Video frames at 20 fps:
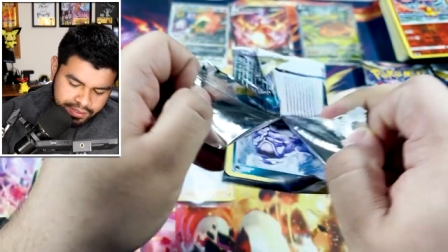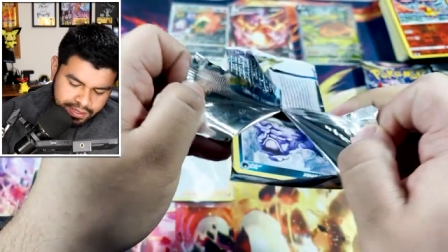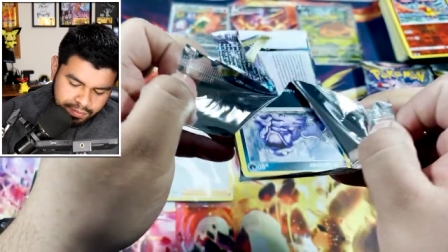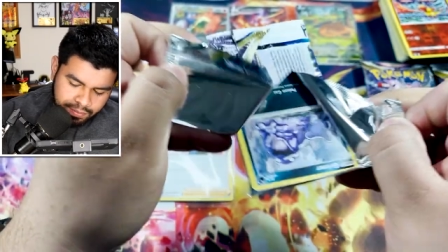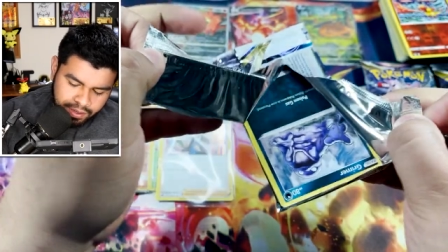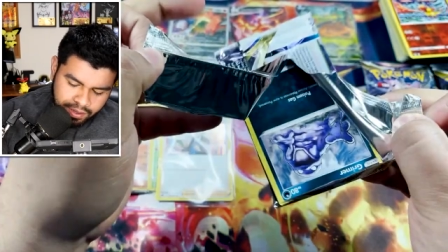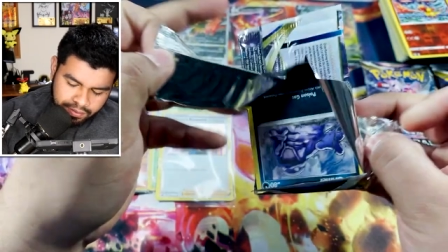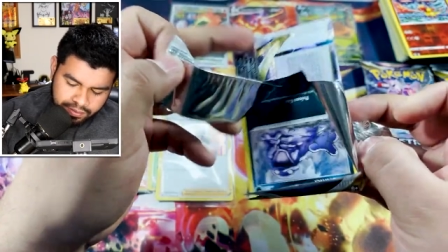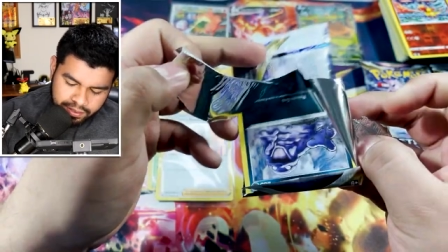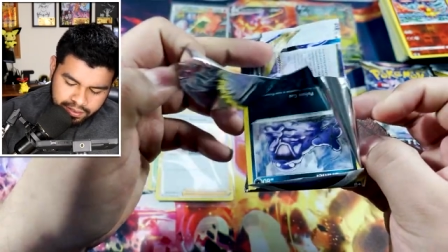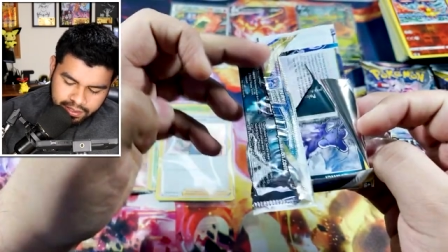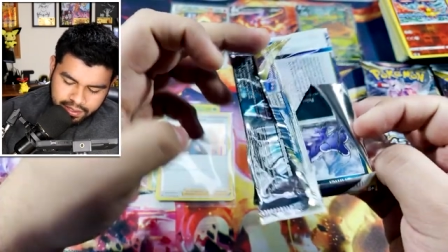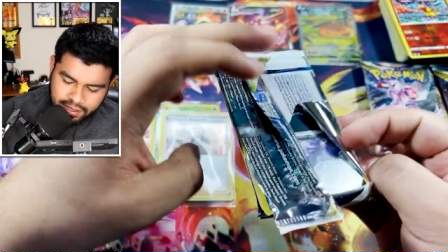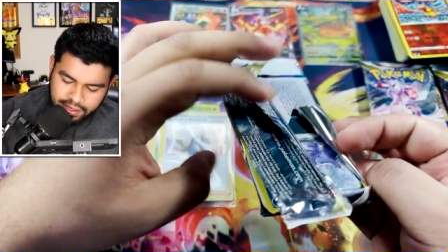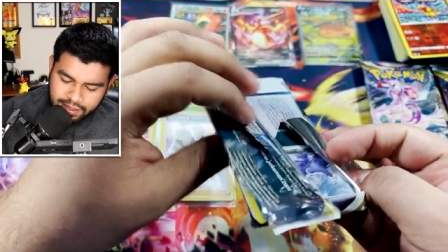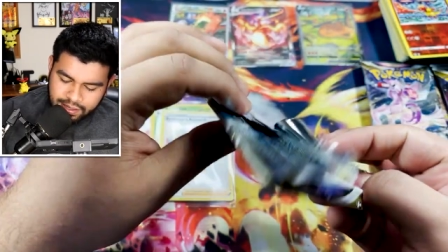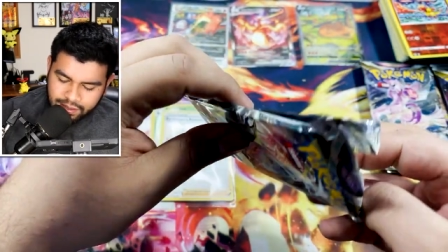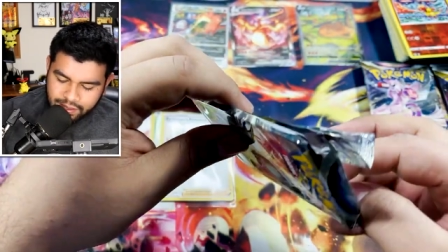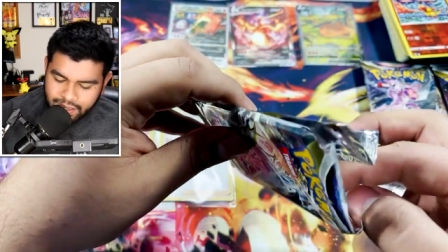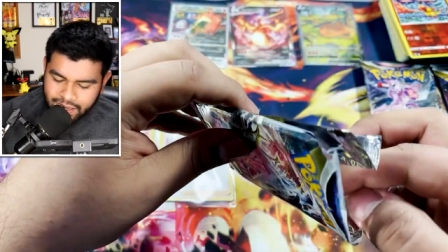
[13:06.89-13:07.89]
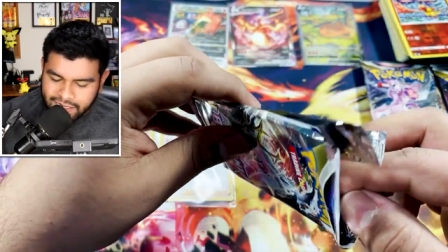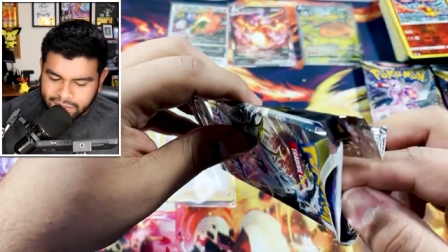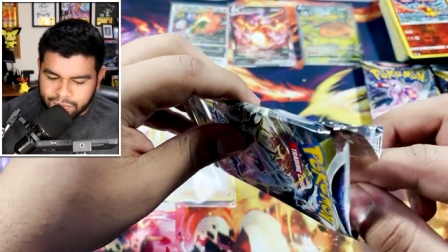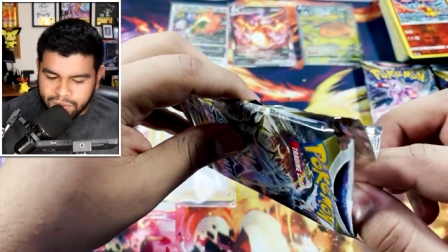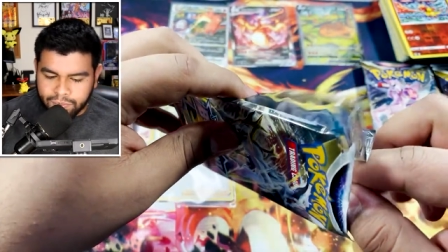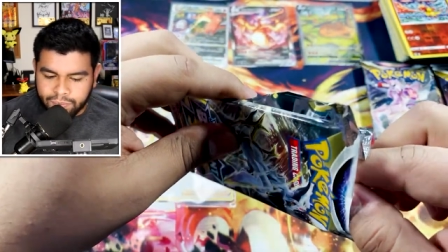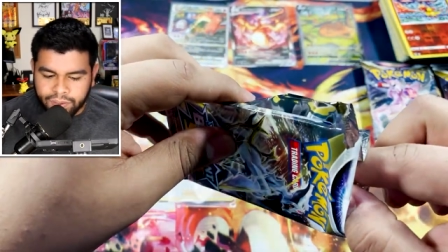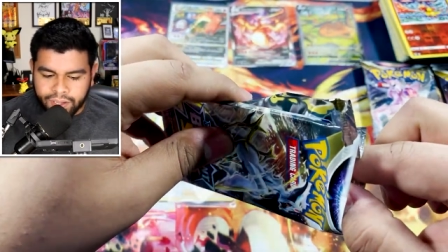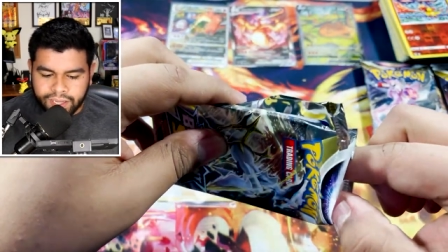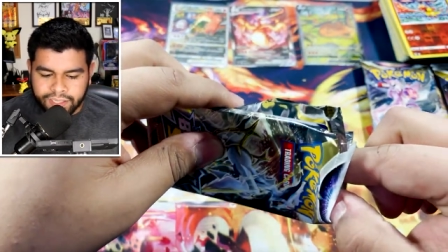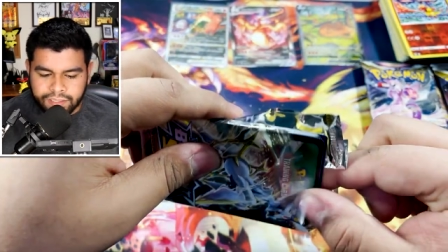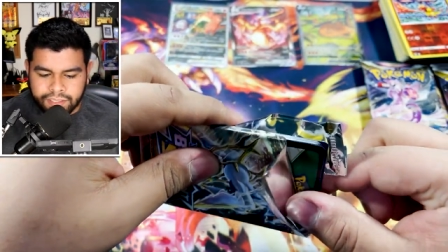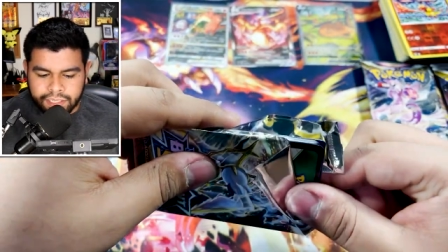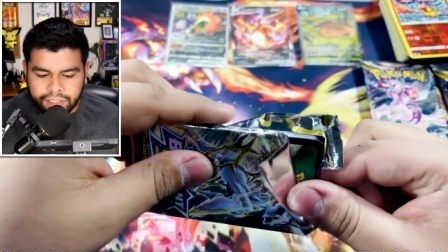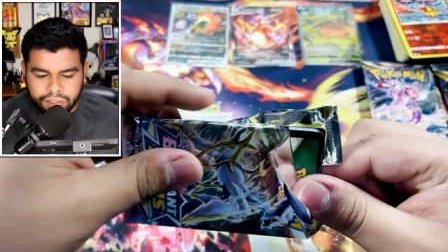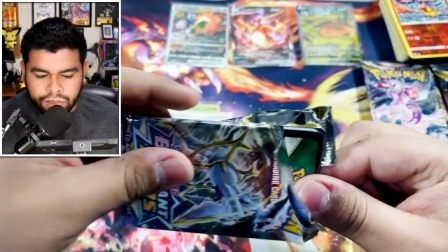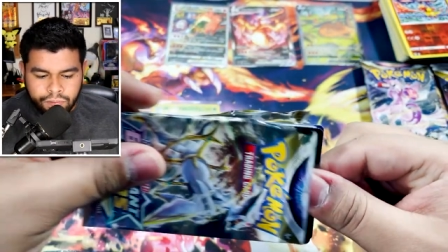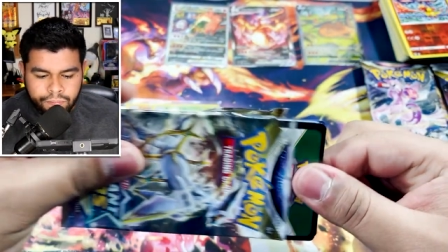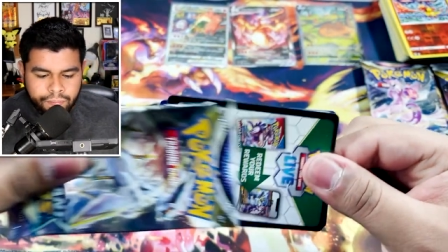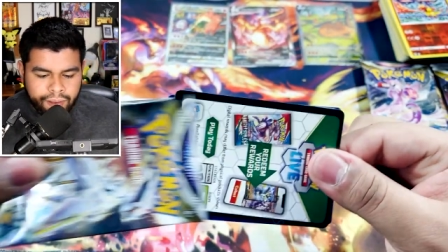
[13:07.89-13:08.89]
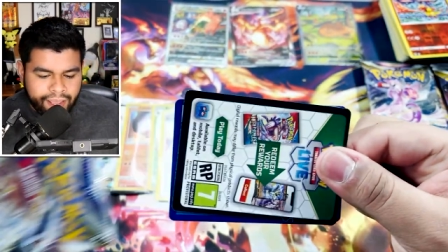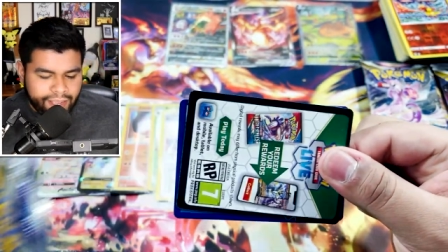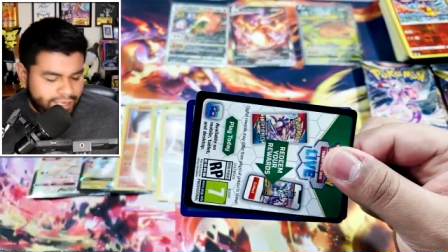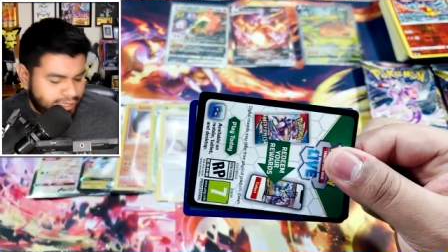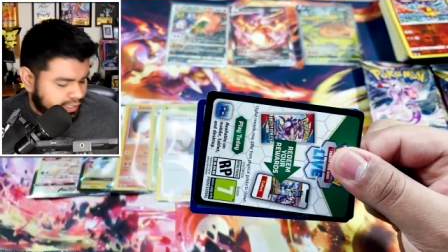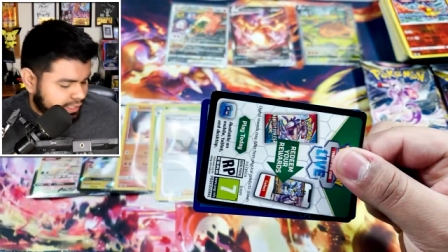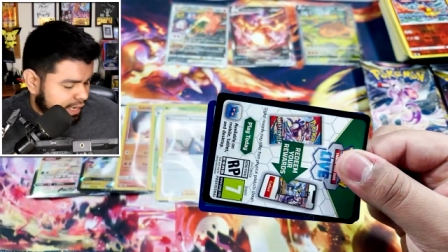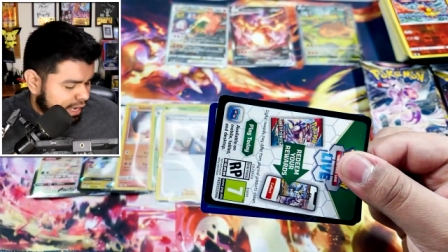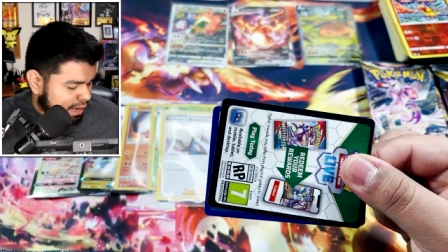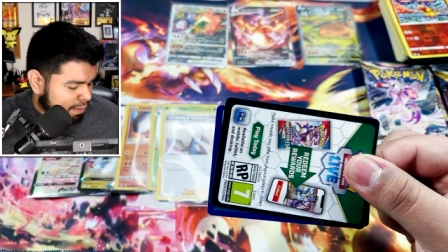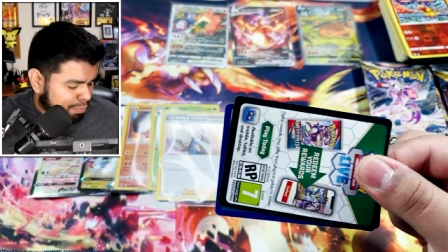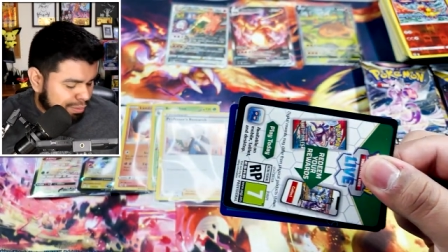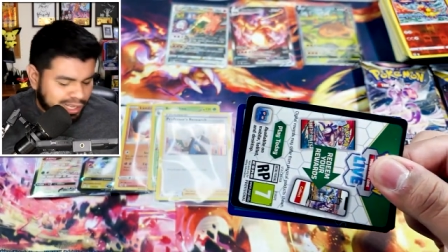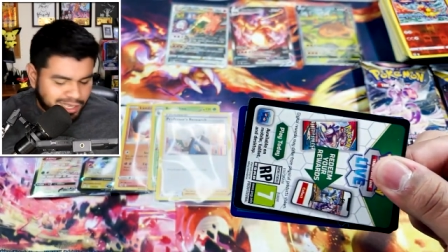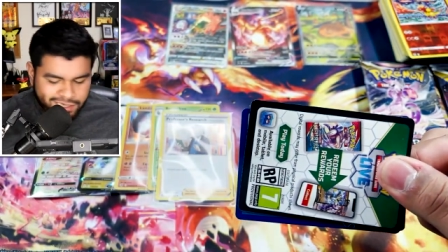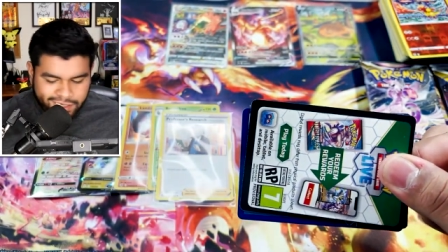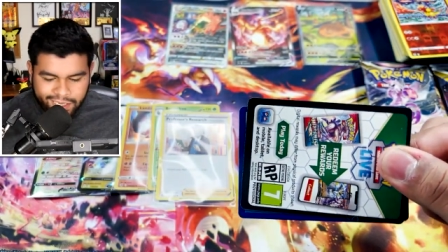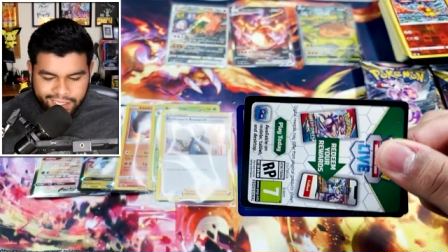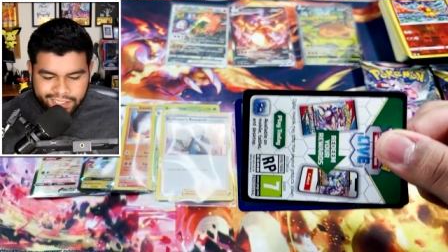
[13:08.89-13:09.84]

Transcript: Come on, let us be blessed. This new mic has got to bless